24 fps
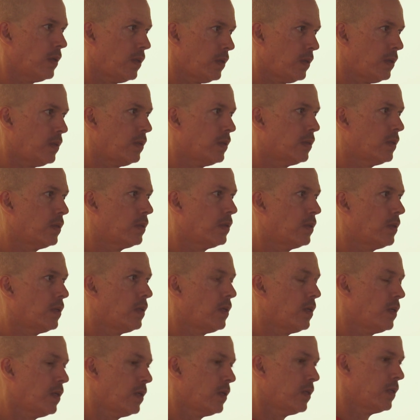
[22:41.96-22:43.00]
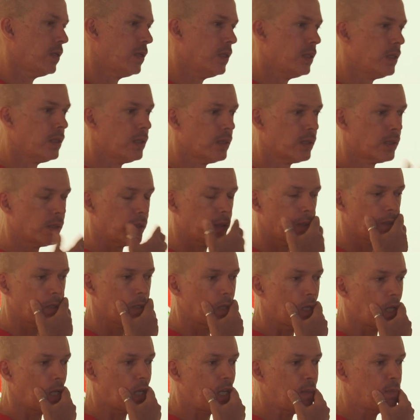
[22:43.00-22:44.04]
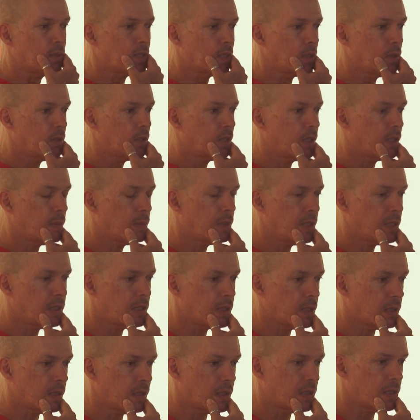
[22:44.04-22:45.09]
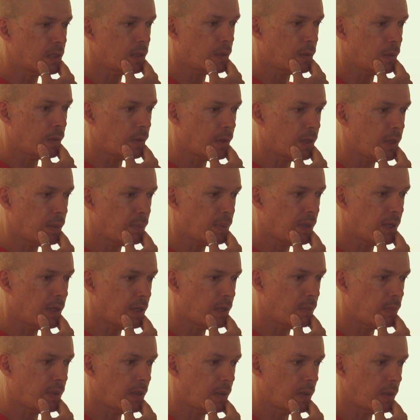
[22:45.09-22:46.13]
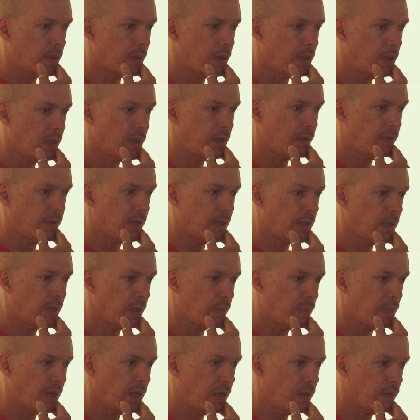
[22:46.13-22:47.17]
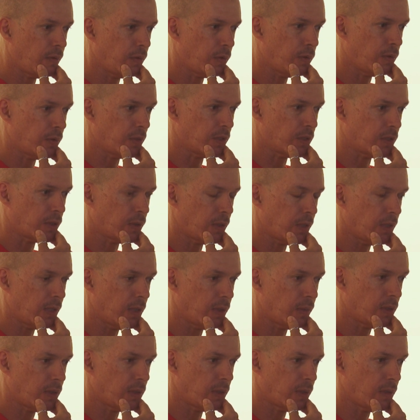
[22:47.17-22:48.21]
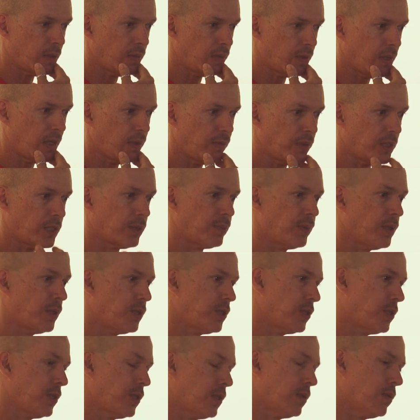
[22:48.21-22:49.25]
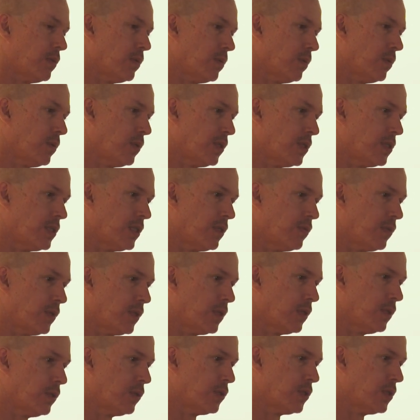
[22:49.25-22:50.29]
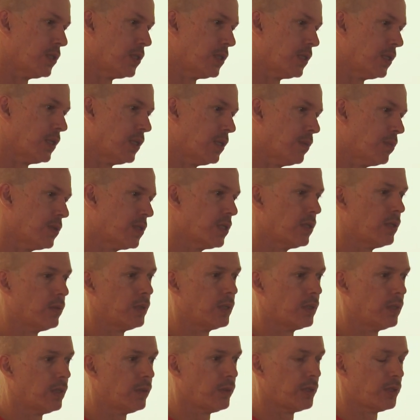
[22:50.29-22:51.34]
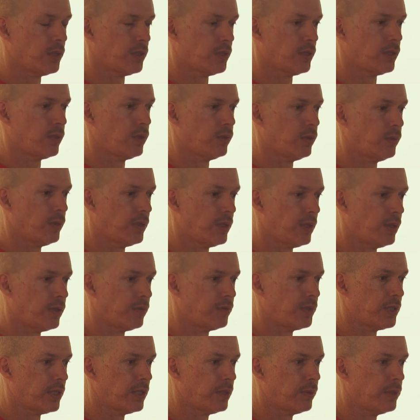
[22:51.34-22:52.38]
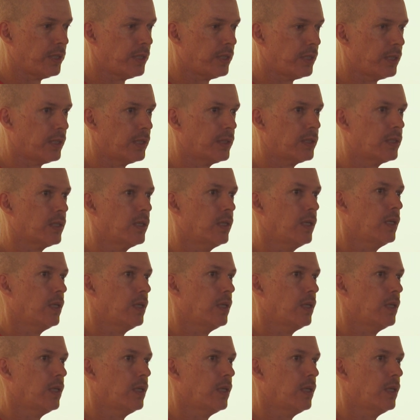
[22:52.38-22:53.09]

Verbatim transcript: Oh, doing the, yeah. Things? Absolutely. I mean, that's a, that's a great part about living in that part of North Australia is that you have exposure to all, all these different cultures. And um, so I went, I went to school with a lot of Tiwi kids.